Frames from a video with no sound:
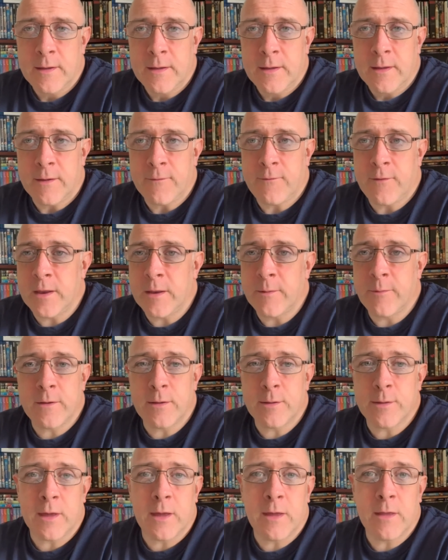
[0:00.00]
If
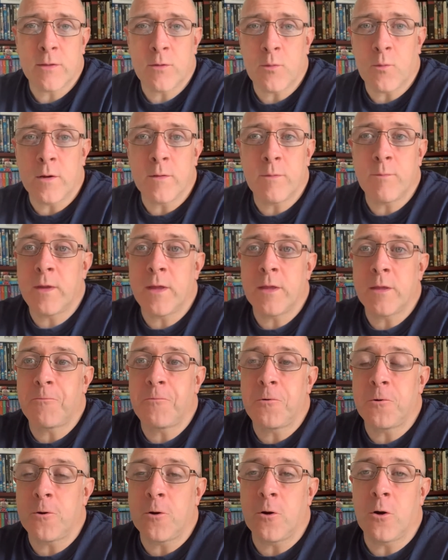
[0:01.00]
anybody said they want me to
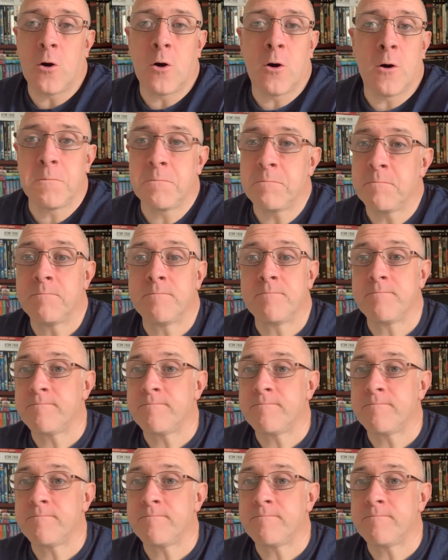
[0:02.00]
put it on,